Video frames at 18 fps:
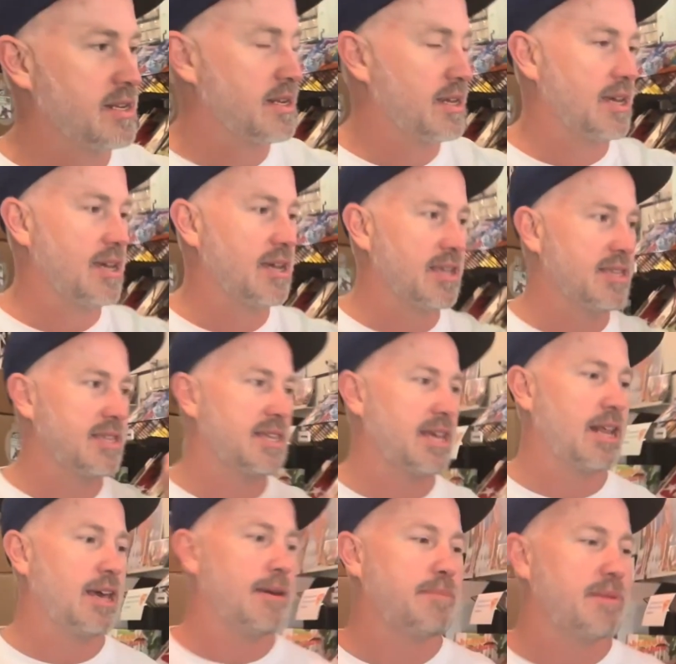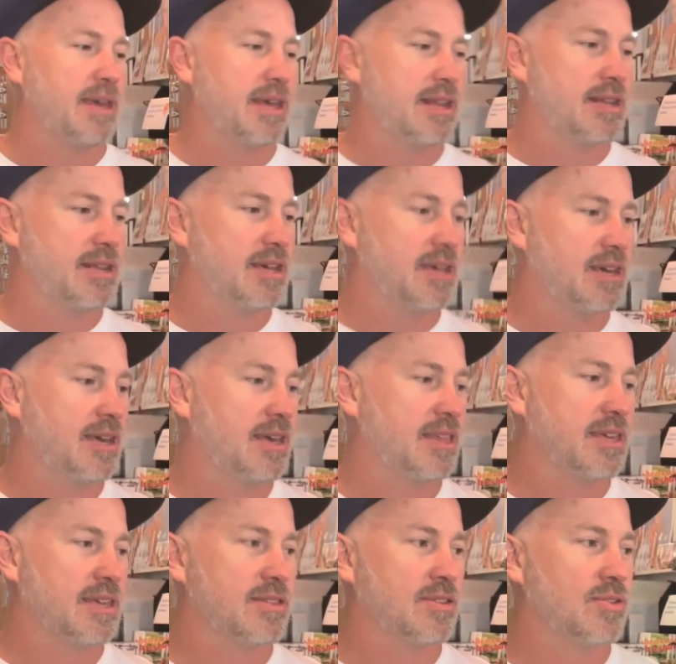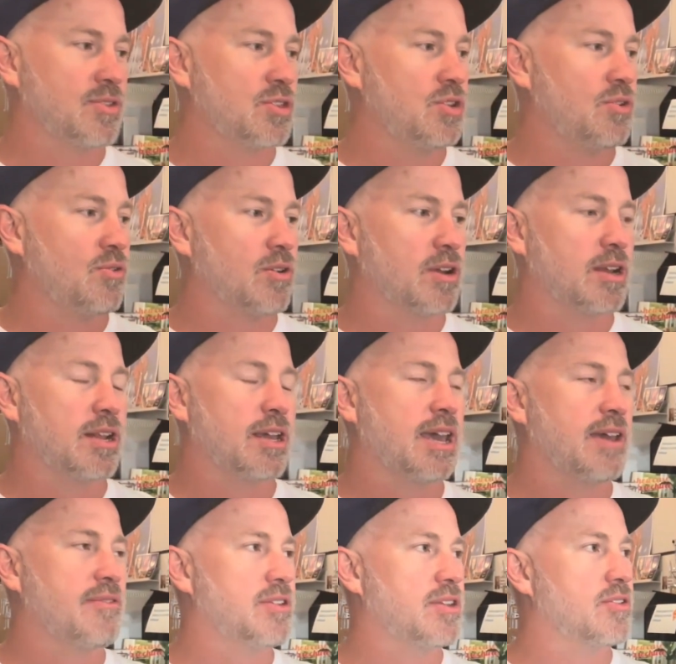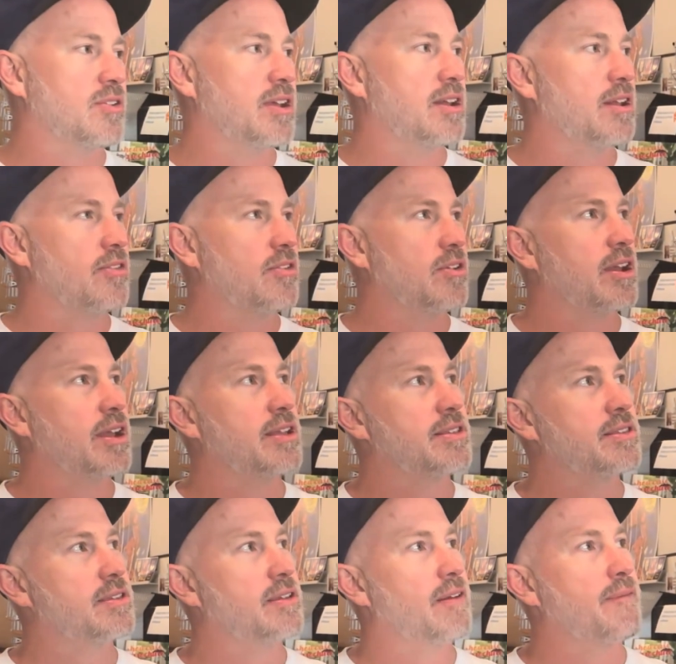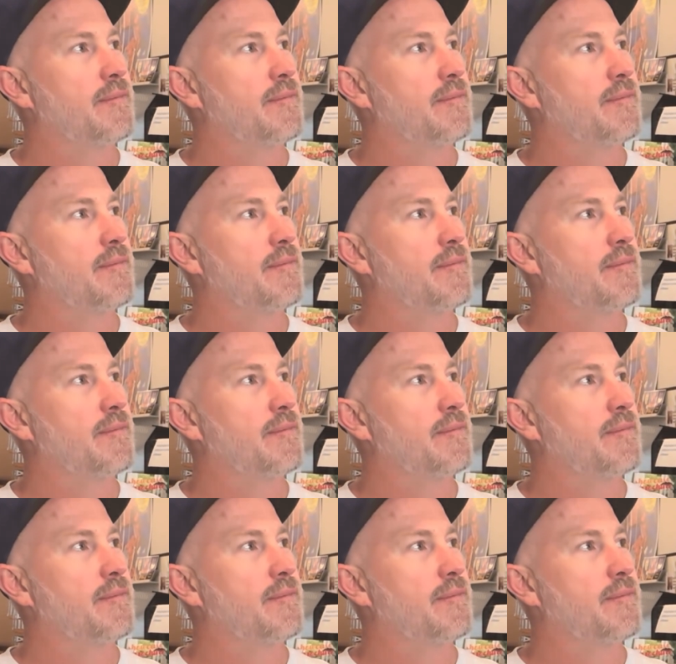uh, setup, and uh, I think those two are going to have another hit on their hands.